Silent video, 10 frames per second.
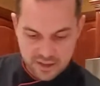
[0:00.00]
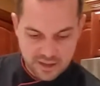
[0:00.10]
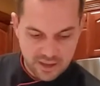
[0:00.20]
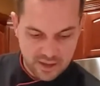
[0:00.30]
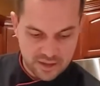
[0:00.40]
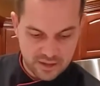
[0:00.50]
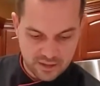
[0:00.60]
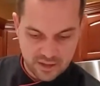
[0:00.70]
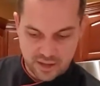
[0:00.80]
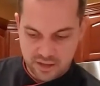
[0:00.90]

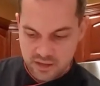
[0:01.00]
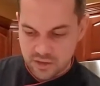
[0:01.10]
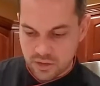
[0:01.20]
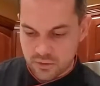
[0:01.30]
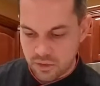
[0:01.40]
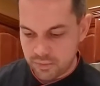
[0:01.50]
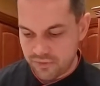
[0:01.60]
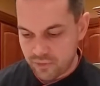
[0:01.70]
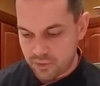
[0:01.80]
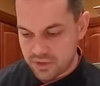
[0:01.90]
and they're gonna need to cool
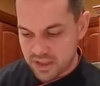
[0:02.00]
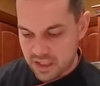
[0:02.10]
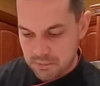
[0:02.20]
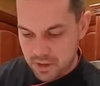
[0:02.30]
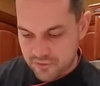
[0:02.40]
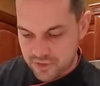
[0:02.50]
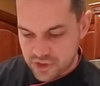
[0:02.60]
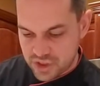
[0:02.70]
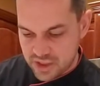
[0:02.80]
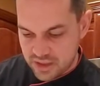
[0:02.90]
before we take them off the
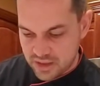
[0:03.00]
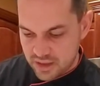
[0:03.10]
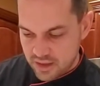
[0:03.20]
sheet